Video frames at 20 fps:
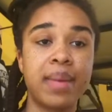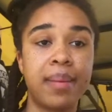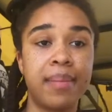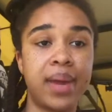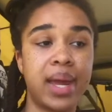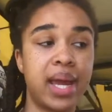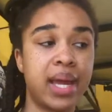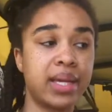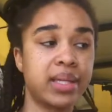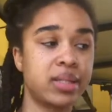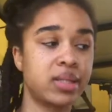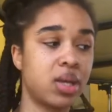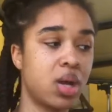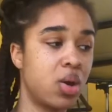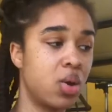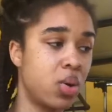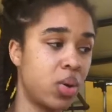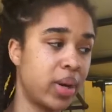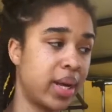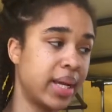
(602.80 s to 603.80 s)
my mask
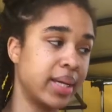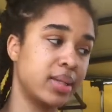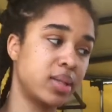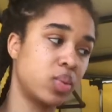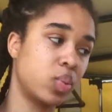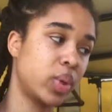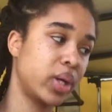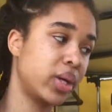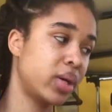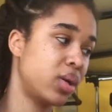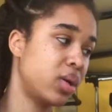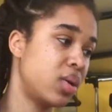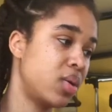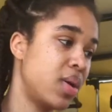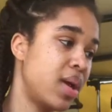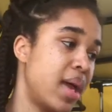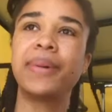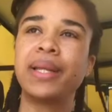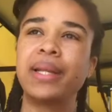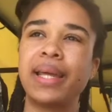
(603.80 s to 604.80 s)
on as
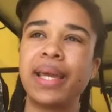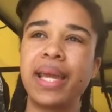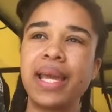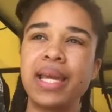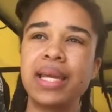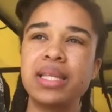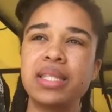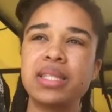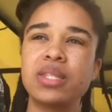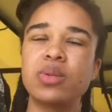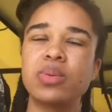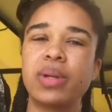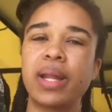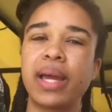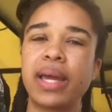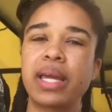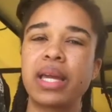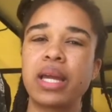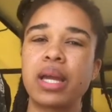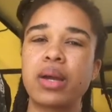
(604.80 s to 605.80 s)
well. Plan to
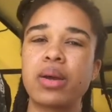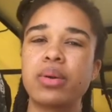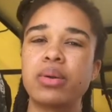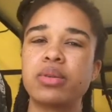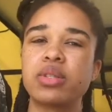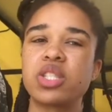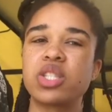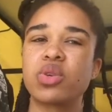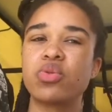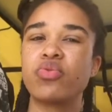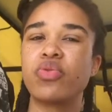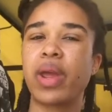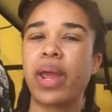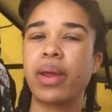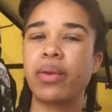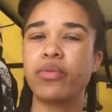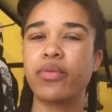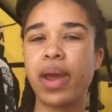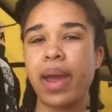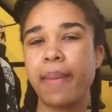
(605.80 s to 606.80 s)
like
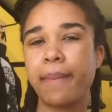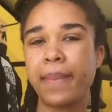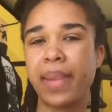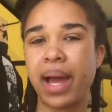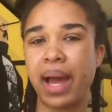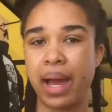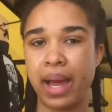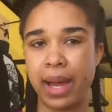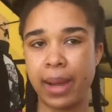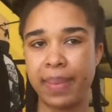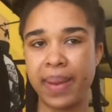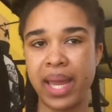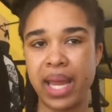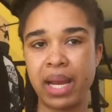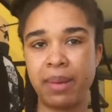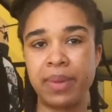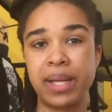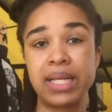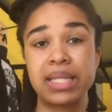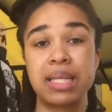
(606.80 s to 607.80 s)
saran wrap my
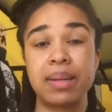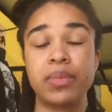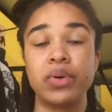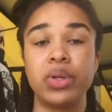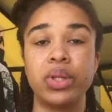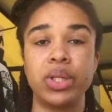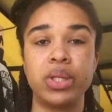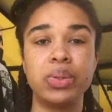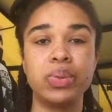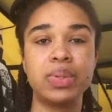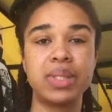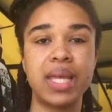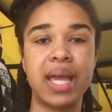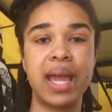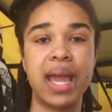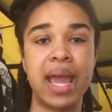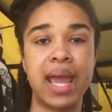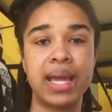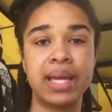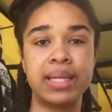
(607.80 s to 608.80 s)
iPad because I'm going to use
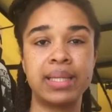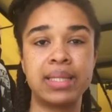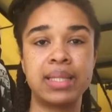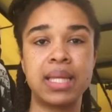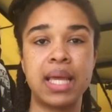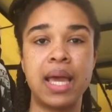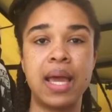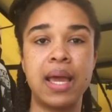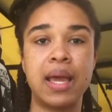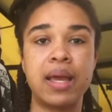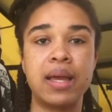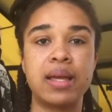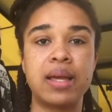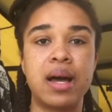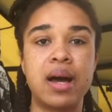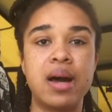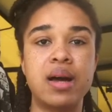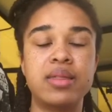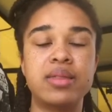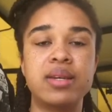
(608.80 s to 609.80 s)
that as
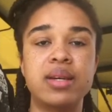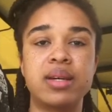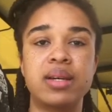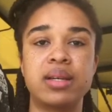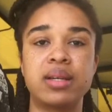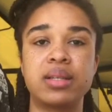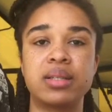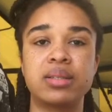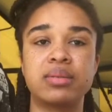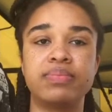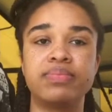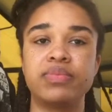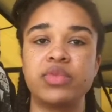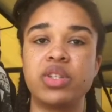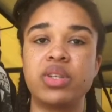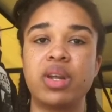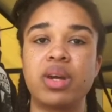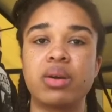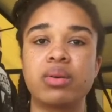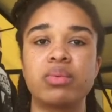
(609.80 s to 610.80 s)
the,
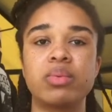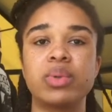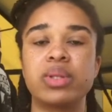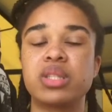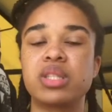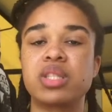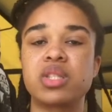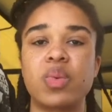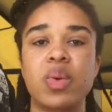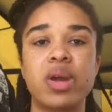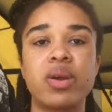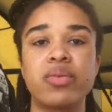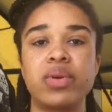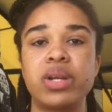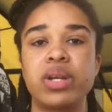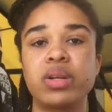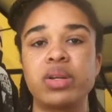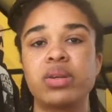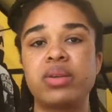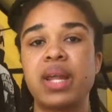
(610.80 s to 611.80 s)
with the square
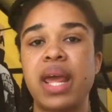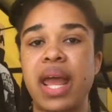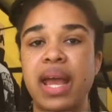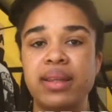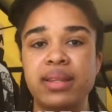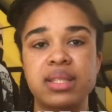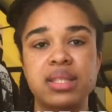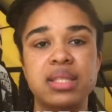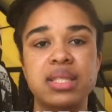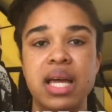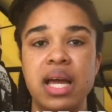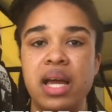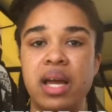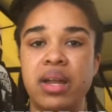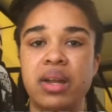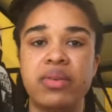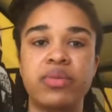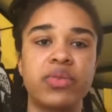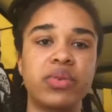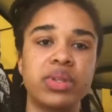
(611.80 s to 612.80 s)
reader, they have to
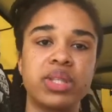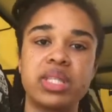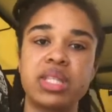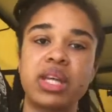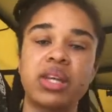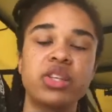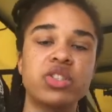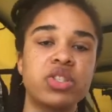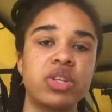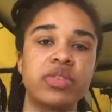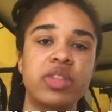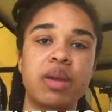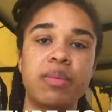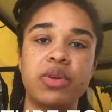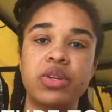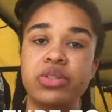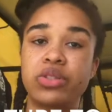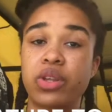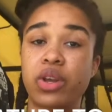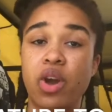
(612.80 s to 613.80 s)
sign for the signature if
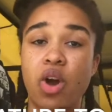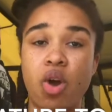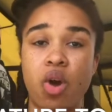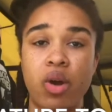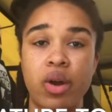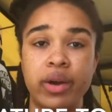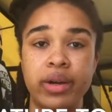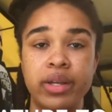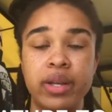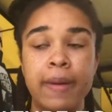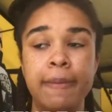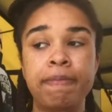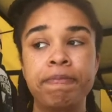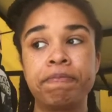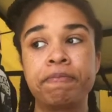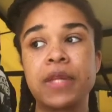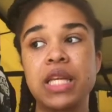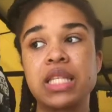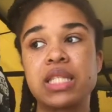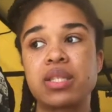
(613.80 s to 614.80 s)
they use their card.
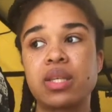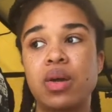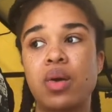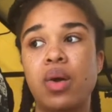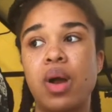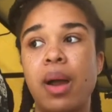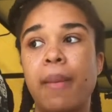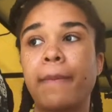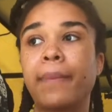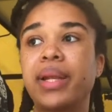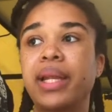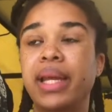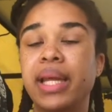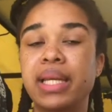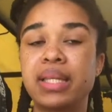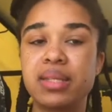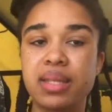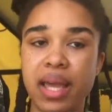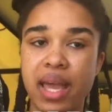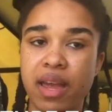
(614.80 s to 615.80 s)
So I'm
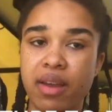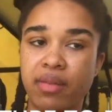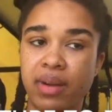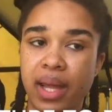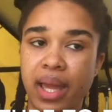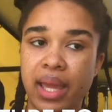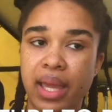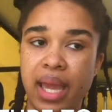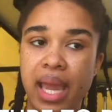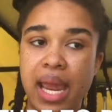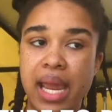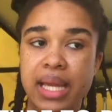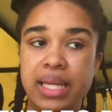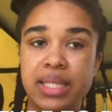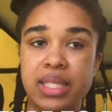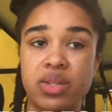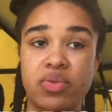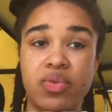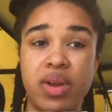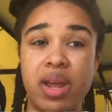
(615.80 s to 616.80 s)
planning to have like a
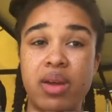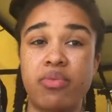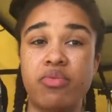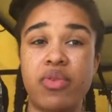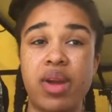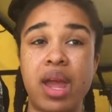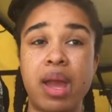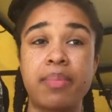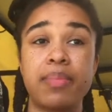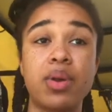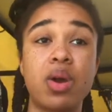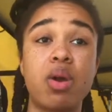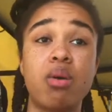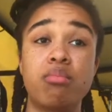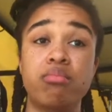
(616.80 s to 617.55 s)
saran wrap